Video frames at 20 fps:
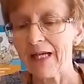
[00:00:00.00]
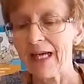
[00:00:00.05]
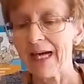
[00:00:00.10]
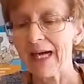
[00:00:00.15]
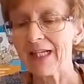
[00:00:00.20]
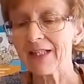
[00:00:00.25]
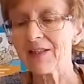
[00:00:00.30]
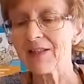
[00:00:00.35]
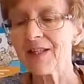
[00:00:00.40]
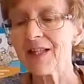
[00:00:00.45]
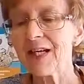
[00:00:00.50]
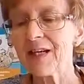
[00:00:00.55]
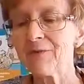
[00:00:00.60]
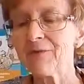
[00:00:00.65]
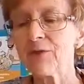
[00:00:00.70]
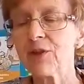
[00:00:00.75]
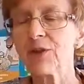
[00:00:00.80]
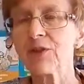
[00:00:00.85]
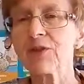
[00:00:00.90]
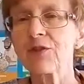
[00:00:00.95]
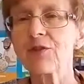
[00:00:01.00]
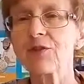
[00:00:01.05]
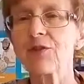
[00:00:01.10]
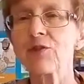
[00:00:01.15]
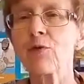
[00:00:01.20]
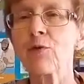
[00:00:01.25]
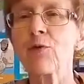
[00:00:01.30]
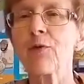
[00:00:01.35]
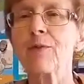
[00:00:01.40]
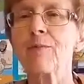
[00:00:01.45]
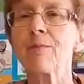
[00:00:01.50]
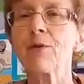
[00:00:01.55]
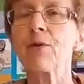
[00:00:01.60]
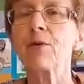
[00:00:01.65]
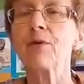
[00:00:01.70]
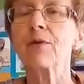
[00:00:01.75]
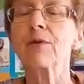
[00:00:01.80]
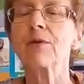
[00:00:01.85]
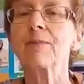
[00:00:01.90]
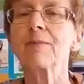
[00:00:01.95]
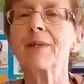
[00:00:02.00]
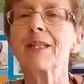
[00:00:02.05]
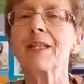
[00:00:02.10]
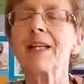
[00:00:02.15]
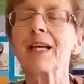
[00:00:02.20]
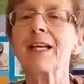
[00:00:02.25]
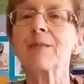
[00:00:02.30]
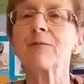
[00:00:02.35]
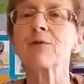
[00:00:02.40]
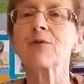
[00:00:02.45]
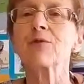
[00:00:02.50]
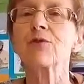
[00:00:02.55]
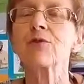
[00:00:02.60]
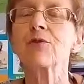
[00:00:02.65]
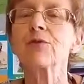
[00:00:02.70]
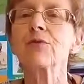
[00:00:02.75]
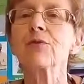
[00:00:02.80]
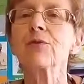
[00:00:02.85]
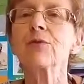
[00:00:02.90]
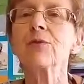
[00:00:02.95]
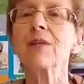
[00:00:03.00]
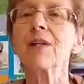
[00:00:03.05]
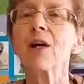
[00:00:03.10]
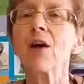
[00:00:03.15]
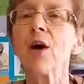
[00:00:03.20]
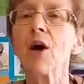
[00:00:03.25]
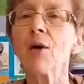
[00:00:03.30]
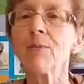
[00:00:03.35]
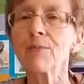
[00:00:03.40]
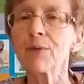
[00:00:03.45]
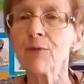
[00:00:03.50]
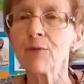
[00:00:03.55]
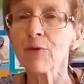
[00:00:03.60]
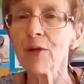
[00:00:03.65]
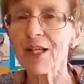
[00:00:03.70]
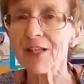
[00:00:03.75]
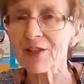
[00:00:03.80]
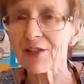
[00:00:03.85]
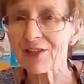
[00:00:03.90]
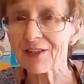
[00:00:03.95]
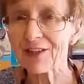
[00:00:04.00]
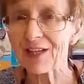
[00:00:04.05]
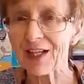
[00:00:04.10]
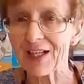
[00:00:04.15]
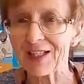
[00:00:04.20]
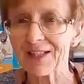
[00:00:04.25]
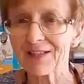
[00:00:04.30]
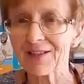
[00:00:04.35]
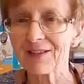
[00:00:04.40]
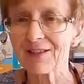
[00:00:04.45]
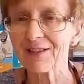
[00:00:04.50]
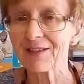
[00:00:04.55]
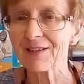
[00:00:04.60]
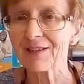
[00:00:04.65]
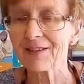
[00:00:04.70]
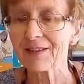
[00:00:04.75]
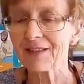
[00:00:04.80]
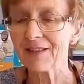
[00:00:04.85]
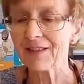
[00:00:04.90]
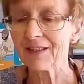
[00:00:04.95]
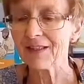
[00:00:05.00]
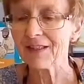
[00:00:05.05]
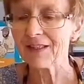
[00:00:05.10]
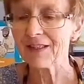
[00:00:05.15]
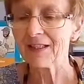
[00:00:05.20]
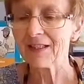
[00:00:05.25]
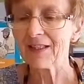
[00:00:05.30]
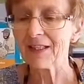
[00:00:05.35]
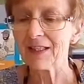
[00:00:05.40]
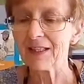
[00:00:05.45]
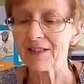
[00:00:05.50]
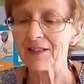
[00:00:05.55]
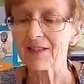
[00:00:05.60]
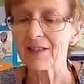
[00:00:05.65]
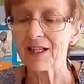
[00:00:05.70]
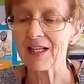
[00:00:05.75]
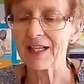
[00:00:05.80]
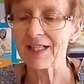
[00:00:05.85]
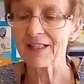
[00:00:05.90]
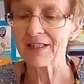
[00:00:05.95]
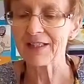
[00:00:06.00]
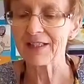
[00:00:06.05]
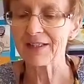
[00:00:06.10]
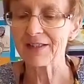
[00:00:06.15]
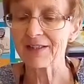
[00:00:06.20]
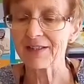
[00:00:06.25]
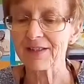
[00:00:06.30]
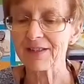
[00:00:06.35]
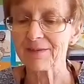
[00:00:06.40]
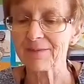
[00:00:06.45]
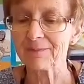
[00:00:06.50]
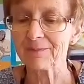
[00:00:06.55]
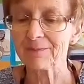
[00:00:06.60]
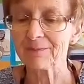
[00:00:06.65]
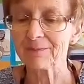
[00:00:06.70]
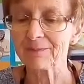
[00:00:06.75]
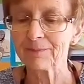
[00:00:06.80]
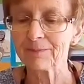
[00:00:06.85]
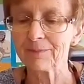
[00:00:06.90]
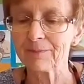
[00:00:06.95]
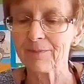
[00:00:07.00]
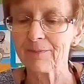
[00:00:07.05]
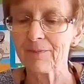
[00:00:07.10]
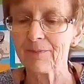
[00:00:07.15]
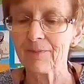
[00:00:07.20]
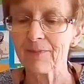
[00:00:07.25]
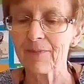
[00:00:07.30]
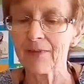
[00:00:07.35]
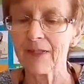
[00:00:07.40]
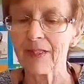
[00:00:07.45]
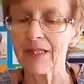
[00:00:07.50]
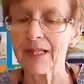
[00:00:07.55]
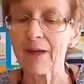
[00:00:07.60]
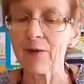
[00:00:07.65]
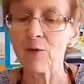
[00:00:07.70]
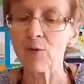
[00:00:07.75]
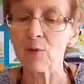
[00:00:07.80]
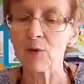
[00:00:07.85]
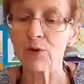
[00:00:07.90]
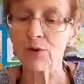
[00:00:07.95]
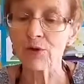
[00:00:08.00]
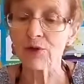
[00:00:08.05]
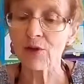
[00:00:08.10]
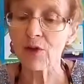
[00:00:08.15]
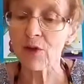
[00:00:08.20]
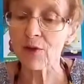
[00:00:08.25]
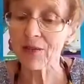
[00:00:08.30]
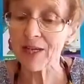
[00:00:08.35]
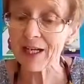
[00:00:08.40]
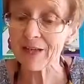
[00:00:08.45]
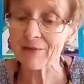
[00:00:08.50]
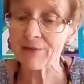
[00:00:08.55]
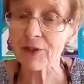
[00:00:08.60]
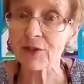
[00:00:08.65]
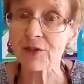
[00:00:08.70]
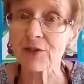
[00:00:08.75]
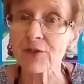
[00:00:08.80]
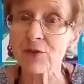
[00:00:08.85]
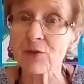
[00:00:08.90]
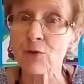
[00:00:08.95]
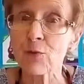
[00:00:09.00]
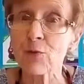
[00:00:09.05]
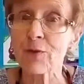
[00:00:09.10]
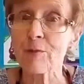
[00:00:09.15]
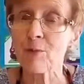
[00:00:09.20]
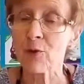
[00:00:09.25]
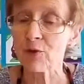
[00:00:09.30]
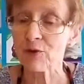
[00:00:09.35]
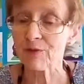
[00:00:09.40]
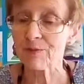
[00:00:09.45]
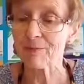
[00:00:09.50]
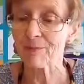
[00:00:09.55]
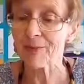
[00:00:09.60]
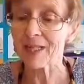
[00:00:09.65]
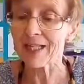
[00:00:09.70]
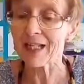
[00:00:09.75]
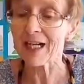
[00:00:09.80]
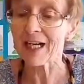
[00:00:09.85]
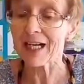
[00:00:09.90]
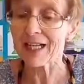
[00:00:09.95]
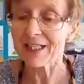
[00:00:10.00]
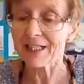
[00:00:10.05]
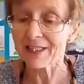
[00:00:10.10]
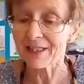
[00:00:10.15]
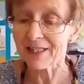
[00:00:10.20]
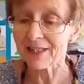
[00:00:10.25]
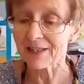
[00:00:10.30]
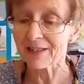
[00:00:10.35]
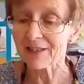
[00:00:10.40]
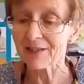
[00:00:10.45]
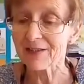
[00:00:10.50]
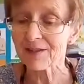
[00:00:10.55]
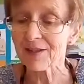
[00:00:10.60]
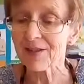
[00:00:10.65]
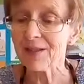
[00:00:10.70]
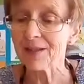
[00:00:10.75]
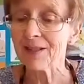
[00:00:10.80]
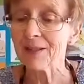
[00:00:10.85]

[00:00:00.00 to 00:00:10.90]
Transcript: has the African Storybook been able to operationalize its ideas? In other words, are the African Storybook's big ideas